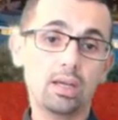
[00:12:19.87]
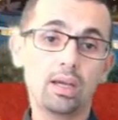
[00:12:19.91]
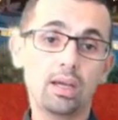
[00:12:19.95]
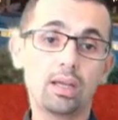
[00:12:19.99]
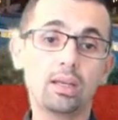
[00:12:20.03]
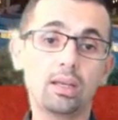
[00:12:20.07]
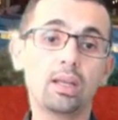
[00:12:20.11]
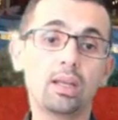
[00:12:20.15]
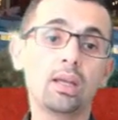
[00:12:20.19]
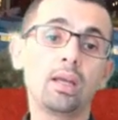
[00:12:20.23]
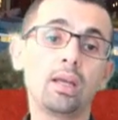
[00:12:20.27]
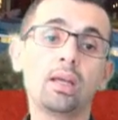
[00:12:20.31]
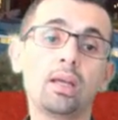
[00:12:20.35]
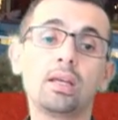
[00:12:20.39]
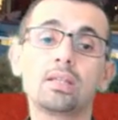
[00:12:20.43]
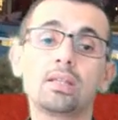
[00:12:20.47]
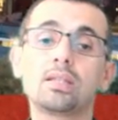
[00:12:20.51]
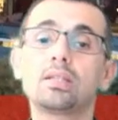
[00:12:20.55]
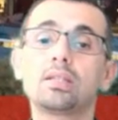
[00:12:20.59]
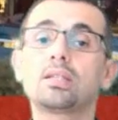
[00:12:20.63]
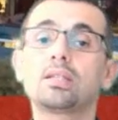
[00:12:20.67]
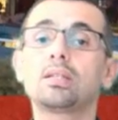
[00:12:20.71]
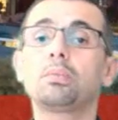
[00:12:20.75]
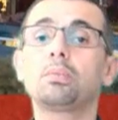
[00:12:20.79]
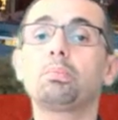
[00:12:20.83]
and
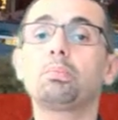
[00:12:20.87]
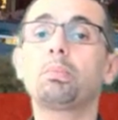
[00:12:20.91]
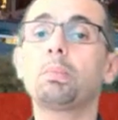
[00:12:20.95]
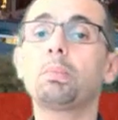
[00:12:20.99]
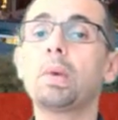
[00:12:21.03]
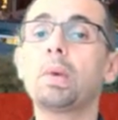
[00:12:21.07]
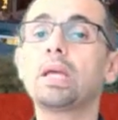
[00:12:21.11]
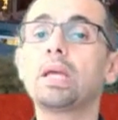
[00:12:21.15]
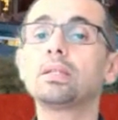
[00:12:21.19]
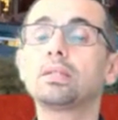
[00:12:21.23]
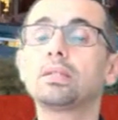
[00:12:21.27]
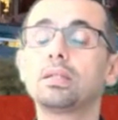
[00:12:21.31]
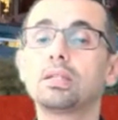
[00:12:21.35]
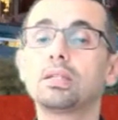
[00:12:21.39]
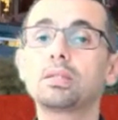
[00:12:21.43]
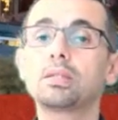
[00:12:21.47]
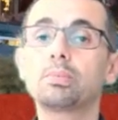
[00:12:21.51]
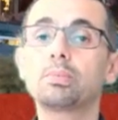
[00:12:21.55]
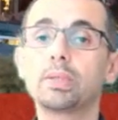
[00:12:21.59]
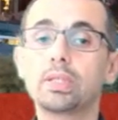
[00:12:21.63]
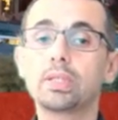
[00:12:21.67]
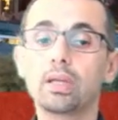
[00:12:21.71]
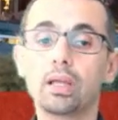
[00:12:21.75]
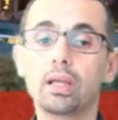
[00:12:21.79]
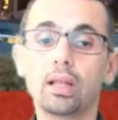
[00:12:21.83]
system maintenance,
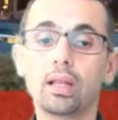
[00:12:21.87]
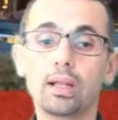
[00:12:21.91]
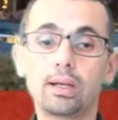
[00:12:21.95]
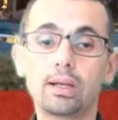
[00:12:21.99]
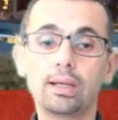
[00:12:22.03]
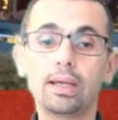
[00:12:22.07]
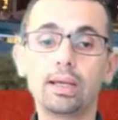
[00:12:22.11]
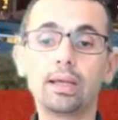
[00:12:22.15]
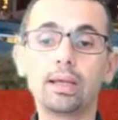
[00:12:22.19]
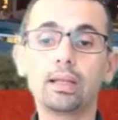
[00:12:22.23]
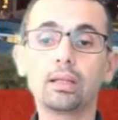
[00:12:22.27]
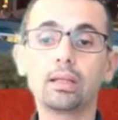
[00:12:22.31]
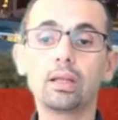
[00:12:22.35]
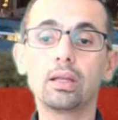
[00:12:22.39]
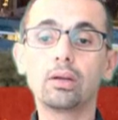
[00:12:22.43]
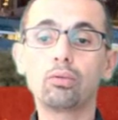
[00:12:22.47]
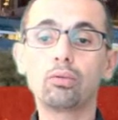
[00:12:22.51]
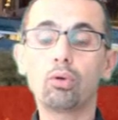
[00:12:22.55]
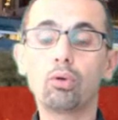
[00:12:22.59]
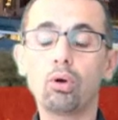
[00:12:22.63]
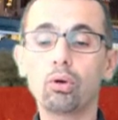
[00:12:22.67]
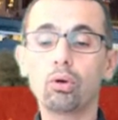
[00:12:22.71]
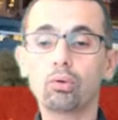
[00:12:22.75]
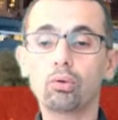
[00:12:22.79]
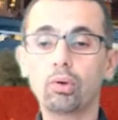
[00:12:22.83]
particularly in the
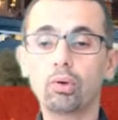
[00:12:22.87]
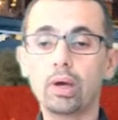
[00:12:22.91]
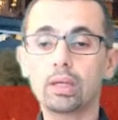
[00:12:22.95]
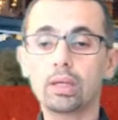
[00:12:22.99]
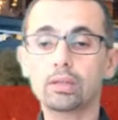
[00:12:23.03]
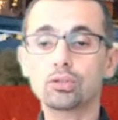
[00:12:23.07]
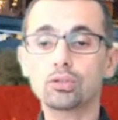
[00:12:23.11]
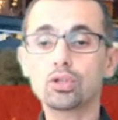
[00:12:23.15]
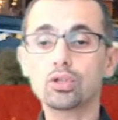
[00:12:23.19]
long run.